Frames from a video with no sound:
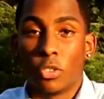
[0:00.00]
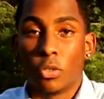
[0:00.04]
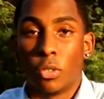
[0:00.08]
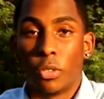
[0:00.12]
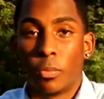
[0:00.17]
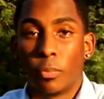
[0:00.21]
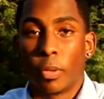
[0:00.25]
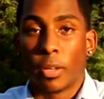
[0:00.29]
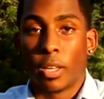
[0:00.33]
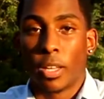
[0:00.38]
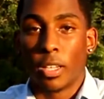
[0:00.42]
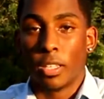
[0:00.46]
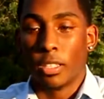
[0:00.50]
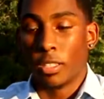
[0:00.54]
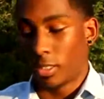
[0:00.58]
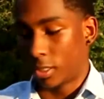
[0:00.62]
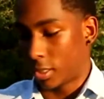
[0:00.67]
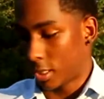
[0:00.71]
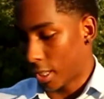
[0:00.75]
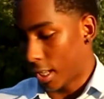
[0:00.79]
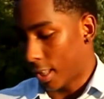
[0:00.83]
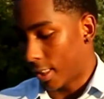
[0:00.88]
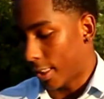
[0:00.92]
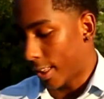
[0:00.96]
to them
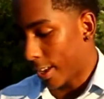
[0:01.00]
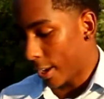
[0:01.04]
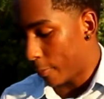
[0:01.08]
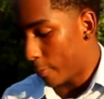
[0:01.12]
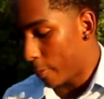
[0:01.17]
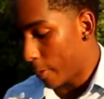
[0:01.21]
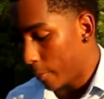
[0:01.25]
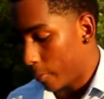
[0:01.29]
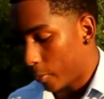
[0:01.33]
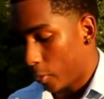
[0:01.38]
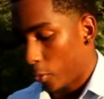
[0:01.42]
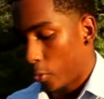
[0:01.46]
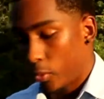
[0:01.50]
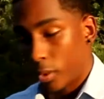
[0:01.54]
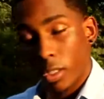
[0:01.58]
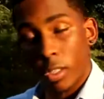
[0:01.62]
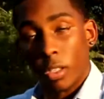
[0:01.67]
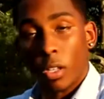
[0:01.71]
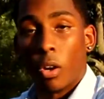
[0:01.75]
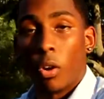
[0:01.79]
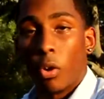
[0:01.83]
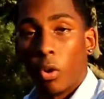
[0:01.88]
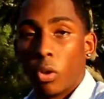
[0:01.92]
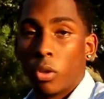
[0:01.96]
because a lot of people with
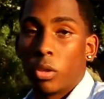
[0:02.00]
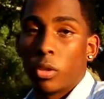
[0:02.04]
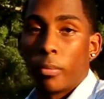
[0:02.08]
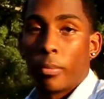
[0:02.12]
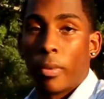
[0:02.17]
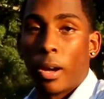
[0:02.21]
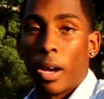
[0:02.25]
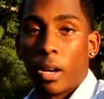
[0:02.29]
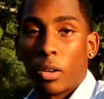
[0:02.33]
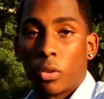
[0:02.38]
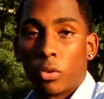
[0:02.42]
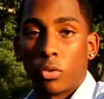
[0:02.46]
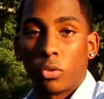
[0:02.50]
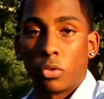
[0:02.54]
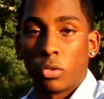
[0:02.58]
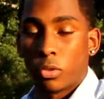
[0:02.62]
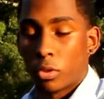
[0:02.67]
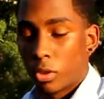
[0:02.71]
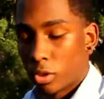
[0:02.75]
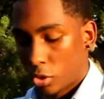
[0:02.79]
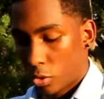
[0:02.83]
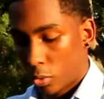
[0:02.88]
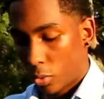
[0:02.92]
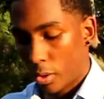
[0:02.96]
the older models
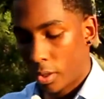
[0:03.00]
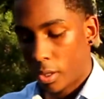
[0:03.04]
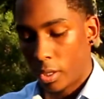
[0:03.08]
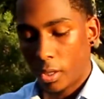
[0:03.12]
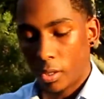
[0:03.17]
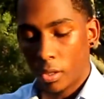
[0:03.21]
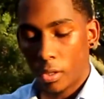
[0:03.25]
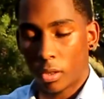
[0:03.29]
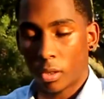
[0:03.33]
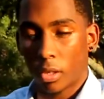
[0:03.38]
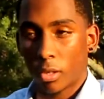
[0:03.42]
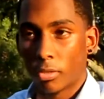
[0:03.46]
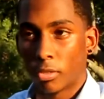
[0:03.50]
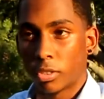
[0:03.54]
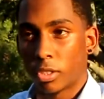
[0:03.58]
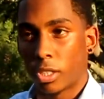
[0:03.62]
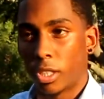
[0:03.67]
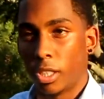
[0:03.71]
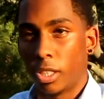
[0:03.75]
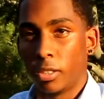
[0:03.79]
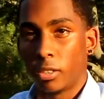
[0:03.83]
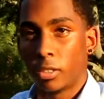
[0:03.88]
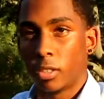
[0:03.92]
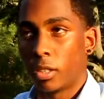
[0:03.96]
the
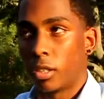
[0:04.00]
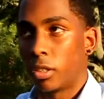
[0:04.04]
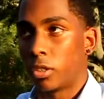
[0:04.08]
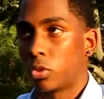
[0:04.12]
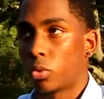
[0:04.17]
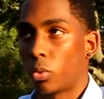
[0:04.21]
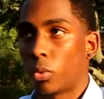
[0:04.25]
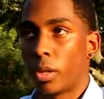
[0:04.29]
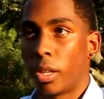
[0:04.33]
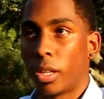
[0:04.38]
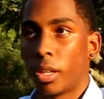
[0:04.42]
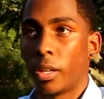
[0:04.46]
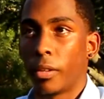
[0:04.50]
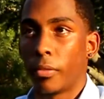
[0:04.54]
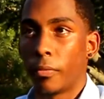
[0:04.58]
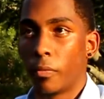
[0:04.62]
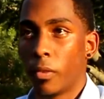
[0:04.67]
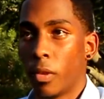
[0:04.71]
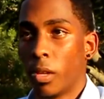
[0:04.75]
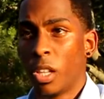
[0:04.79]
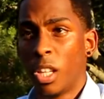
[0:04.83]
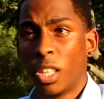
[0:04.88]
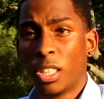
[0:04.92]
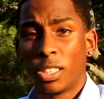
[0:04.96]
2013 to the
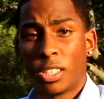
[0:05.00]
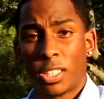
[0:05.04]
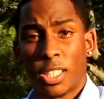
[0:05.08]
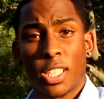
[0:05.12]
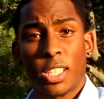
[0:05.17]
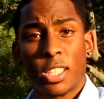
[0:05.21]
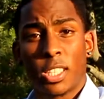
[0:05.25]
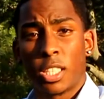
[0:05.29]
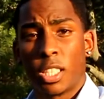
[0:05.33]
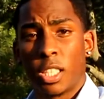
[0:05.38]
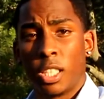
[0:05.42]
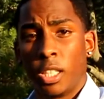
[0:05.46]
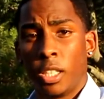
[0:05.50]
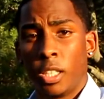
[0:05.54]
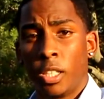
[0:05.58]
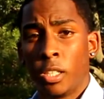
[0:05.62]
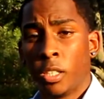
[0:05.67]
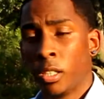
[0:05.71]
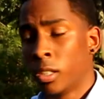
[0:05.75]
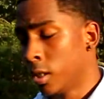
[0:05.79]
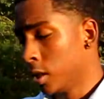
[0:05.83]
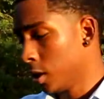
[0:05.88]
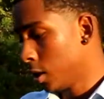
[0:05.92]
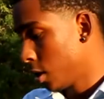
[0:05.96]
2016
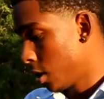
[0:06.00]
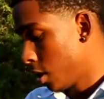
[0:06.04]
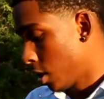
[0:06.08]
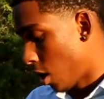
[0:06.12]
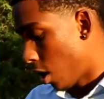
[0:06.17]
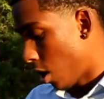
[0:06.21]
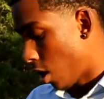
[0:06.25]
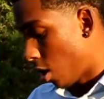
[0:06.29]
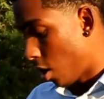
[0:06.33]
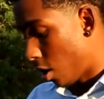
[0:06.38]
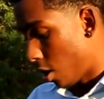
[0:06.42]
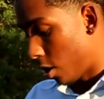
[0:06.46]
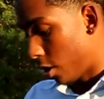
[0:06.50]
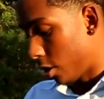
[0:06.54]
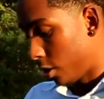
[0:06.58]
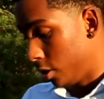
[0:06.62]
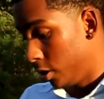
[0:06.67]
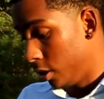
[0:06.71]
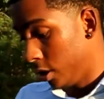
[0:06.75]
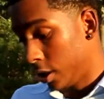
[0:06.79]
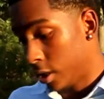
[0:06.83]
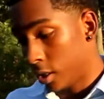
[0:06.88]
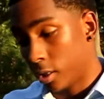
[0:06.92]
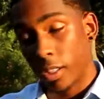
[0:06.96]
are
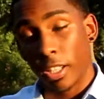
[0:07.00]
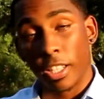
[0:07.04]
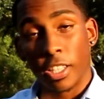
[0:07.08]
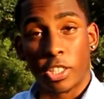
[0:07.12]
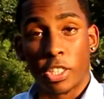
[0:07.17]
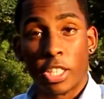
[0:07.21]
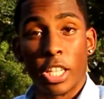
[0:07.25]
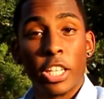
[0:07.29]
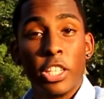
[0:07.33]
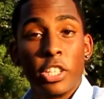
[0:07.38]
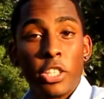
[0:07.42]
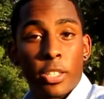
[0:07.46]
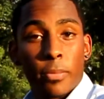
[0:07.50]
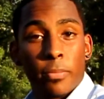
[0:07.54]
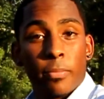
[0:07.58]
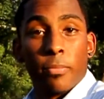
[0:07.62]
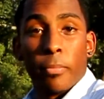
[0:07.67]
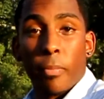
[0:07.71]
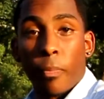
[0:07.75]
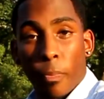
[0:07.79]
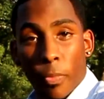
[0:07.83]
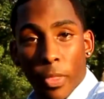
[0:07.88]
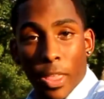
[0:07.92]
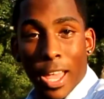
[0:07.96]
exchanging
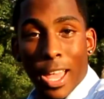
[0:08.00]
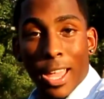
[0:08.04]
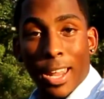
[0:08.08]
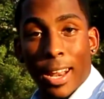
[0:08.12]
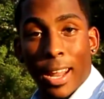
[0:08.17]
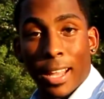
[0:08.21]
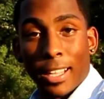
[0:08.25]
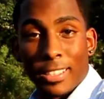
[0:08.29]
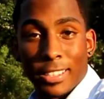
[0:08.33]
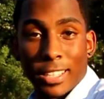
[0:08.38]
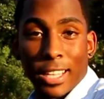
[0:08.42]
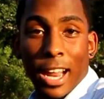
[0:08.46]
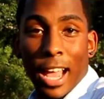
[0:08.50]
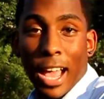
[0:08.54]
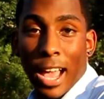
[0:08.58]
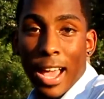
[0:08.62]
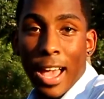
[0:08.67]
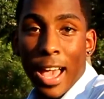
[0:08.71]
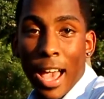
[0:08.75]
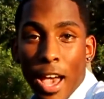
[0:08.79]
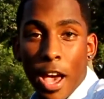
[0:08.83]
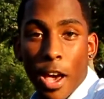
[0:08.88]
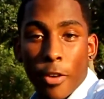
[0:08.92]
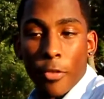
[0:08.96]
the headlights that
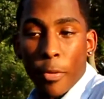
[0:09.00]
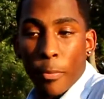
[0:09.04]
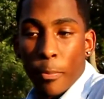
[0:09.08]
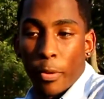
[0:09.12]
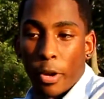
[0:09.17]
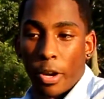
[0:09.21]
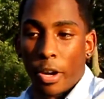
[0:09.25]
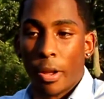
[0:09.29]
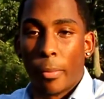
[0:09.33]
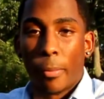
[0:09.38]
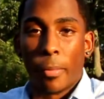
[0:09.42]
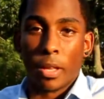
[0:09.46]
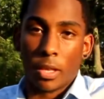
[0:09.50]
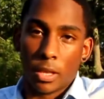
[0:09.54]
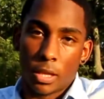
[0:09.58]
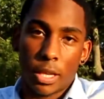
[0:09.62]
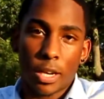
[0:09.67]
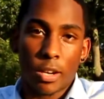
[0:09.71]
I have and putting them on